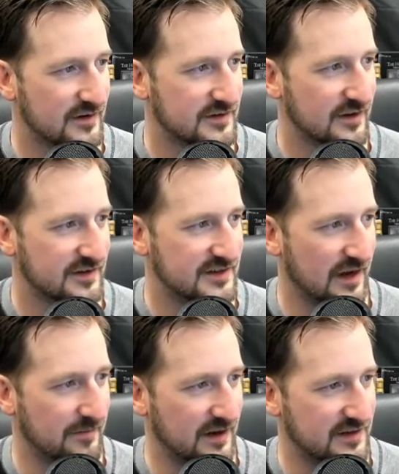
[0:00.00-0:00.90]
So the
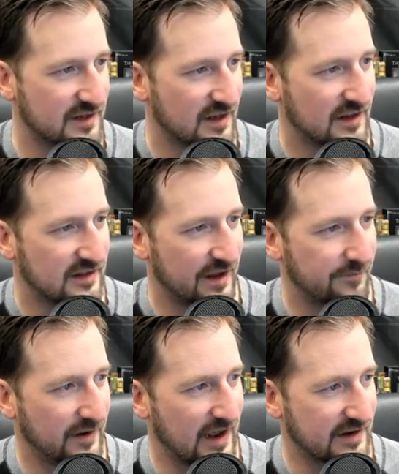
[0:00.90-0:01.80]
statement is,
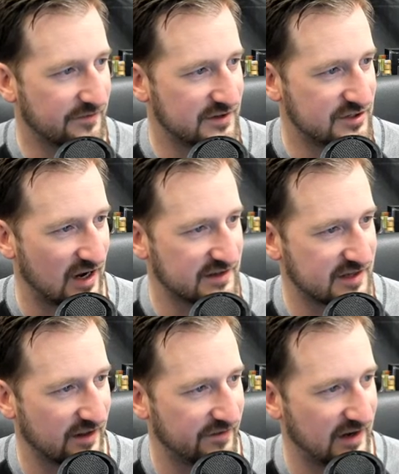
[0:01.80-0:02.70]
left-wing activist John
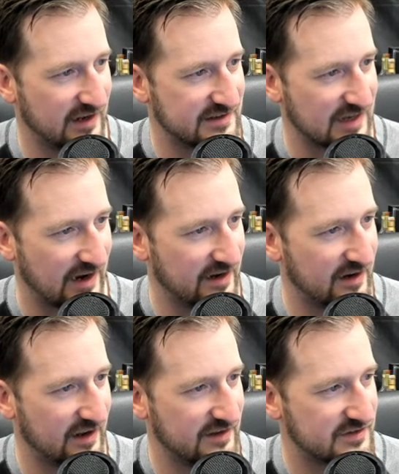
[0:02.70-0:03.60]
Sullivan
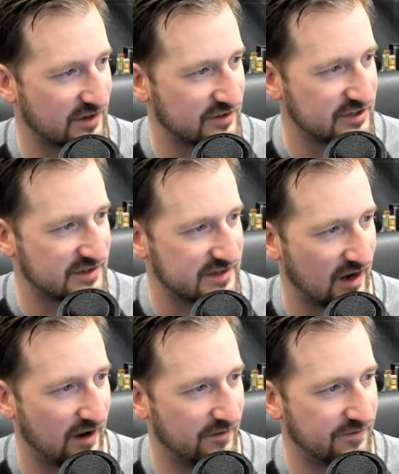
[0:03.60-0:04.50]
incited insurgents
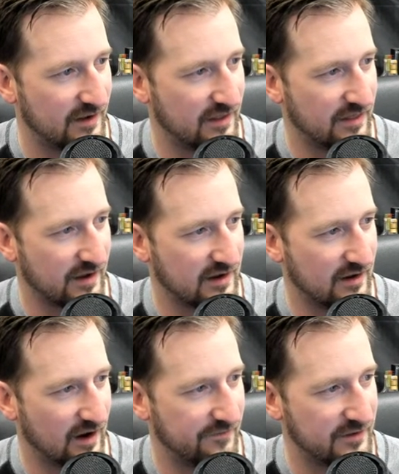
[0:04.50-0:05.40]
of
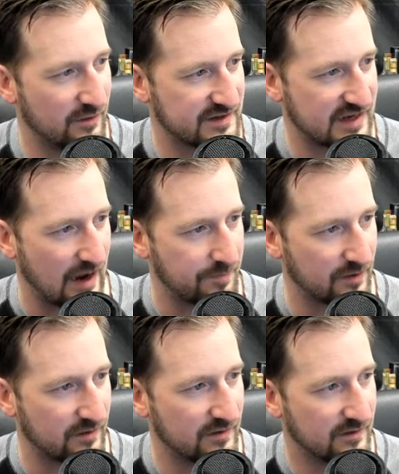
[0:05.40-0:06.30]
U.S.
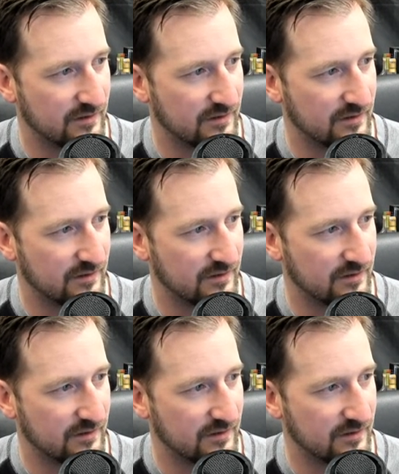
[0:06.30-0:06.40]
Capitol.